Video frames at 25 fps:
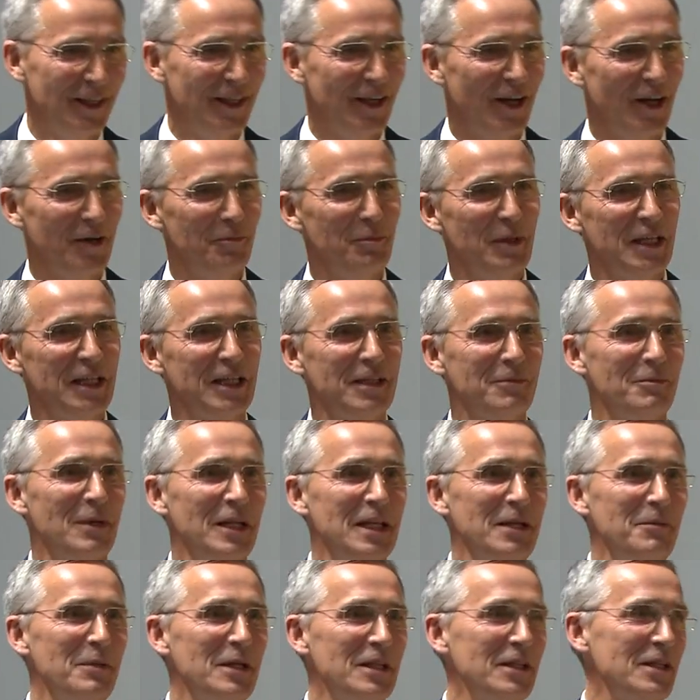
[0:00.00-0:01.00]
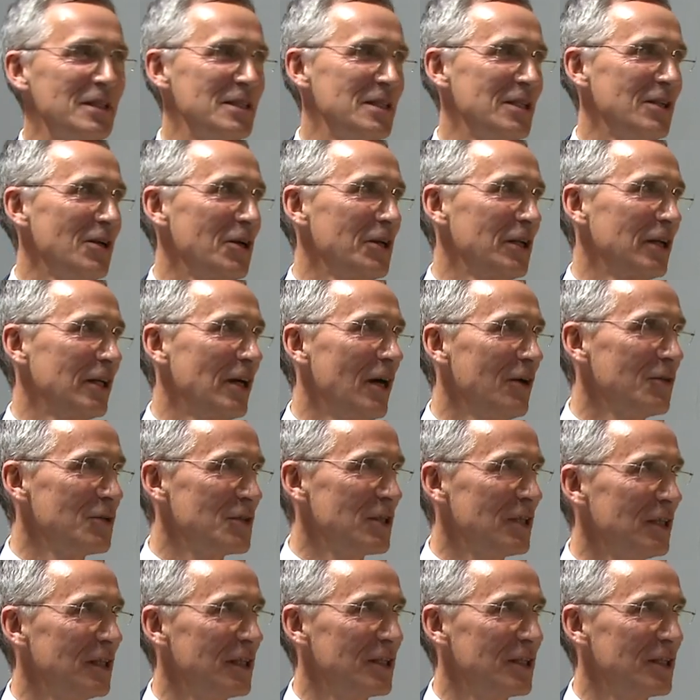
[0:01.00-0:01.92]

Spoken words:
I've been in many meetings in the Arctic Council.